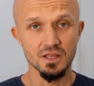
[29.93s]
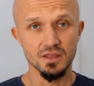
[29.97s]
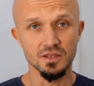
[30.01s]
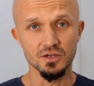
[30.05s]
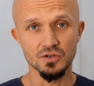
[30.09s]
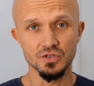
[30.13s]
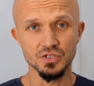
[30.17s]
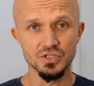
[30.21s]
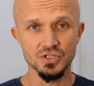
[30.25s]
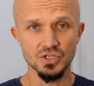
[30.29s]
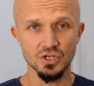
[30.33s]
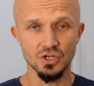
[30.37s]

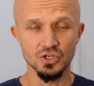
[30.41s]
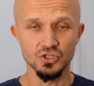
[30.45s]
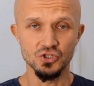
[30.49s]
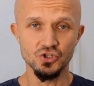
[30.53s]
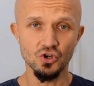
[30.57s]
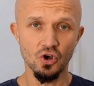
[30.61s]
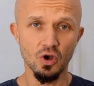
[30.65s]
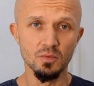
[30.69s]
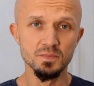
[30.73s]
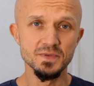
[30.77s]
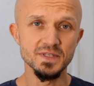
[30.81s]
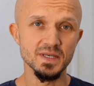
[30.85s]
there's a
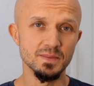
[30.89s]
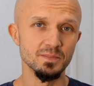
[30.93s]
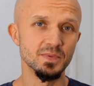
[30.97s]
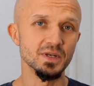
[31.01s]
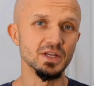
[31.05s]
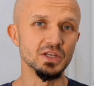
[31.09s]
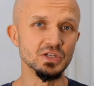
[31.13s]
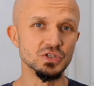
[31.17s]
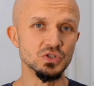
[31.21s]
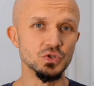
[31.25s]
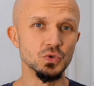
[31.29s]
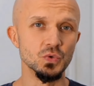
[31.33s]
job
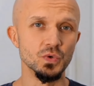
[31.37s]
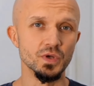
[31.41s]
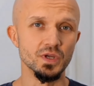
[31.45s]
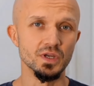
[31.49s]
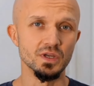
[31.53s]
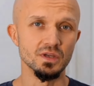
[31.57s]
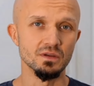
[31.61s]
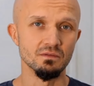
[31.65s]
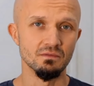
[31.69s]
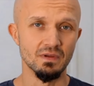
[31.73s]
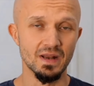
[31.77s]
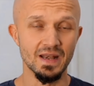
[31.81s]
somebody's
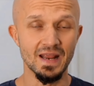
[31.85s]
doing